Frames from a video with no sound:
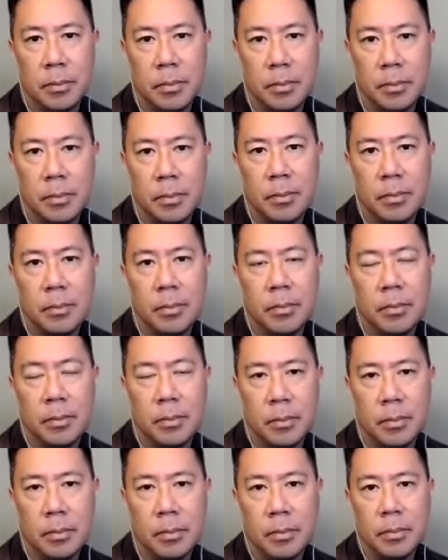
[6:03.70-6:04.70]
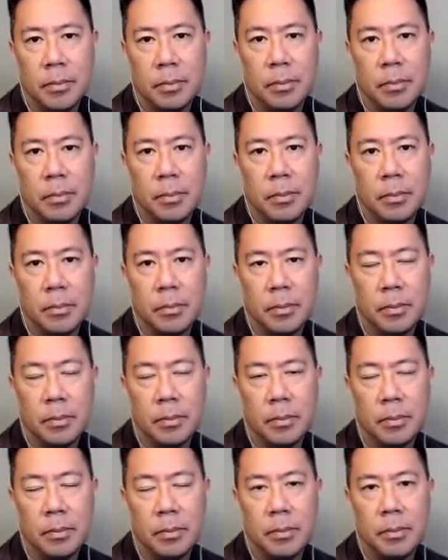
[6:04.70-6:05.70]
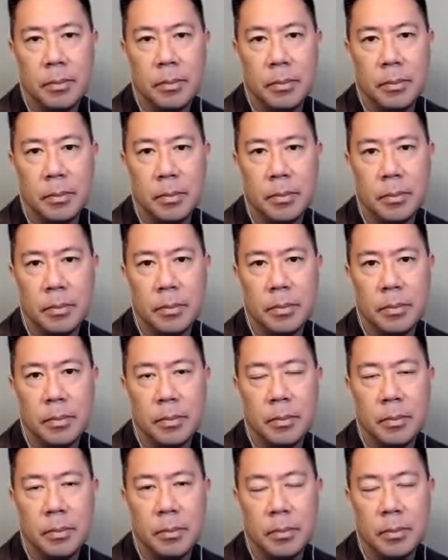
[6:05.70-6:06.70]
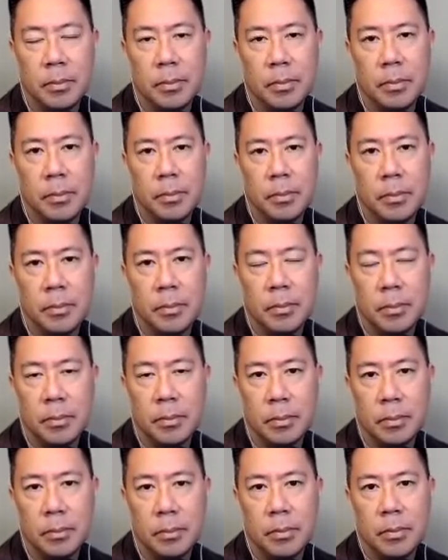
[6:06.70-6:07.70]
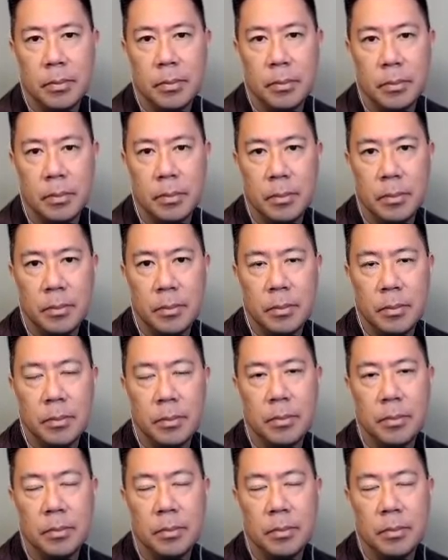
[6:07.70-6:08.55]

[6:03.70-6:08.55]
This person isn't speaking.